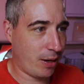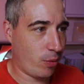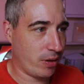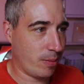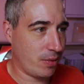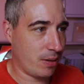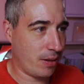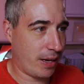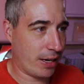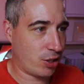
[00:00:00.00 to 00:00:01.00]
I want them to
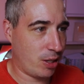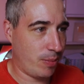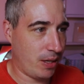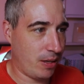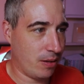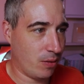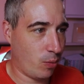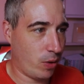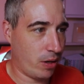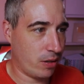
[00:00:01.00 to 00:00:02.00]
actually be
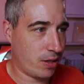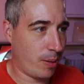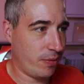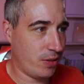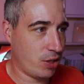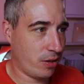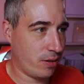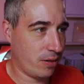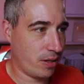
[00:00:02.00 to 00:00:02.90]
one on top of each other.